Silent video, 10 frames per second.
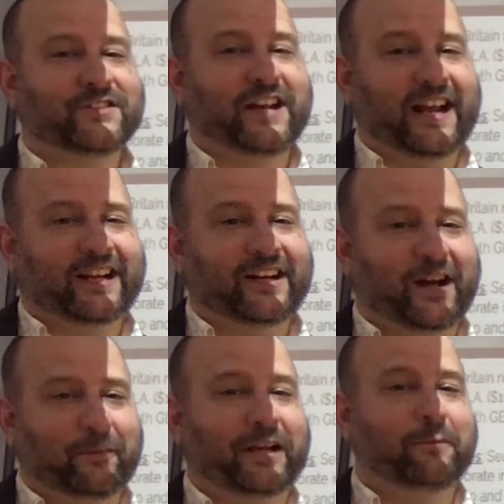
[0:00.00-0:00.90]

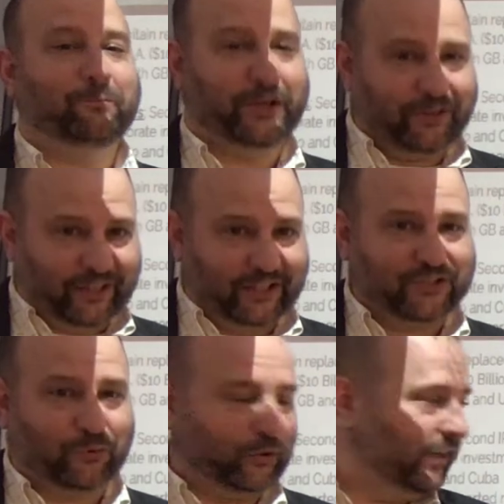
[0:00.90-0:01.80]
economic
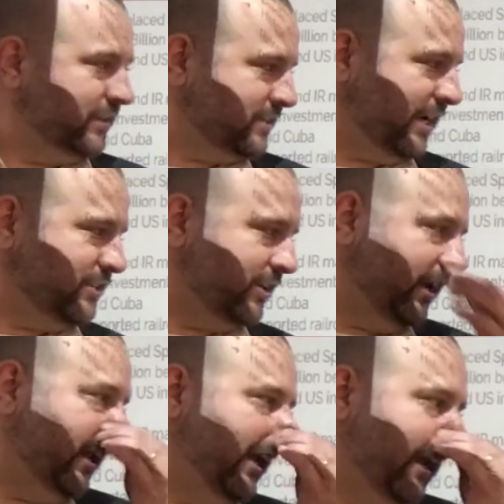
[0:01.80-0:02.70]
imperialist
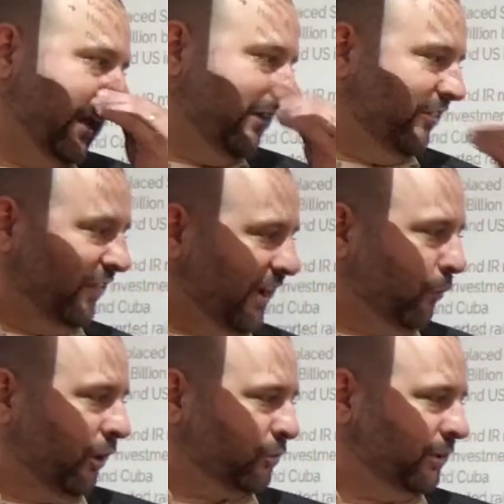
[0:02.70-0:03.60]
organization. They
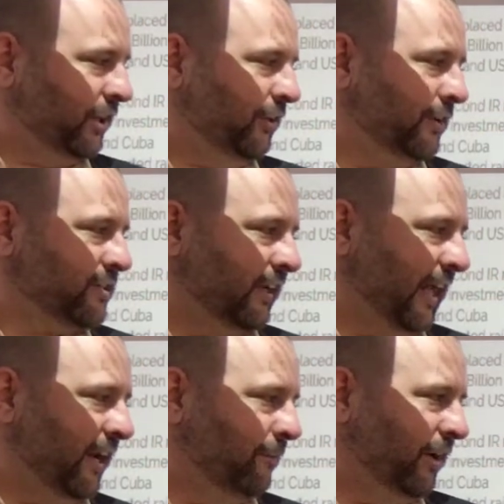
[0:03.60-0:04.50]
work with the U.S. and
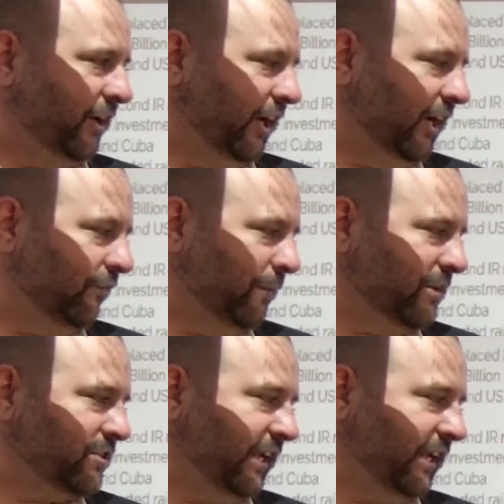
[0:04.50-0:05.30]
Latin American governments to